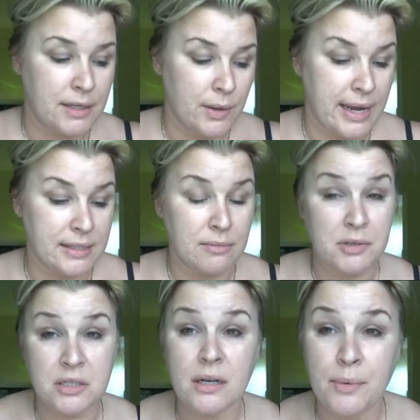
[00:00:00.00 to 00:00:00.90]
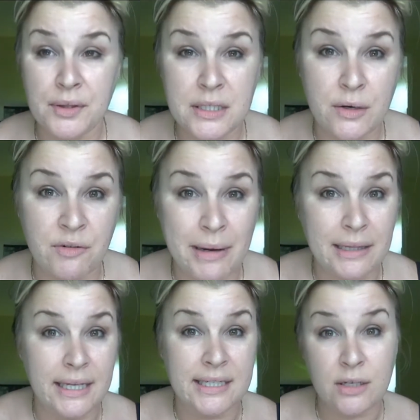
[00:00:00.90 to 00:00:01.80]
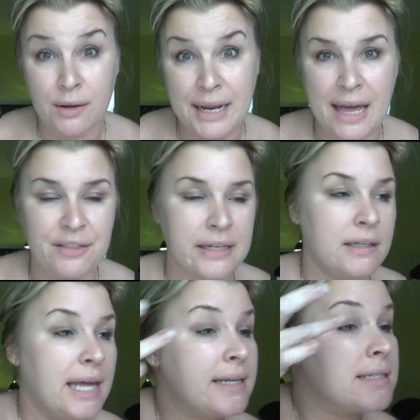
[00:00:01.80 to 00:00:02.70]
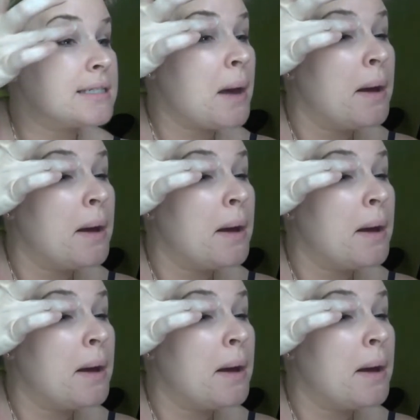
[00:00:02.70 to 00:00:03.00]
Okay, so I'm just going to put this over my lid. It's called Kathleen Lights.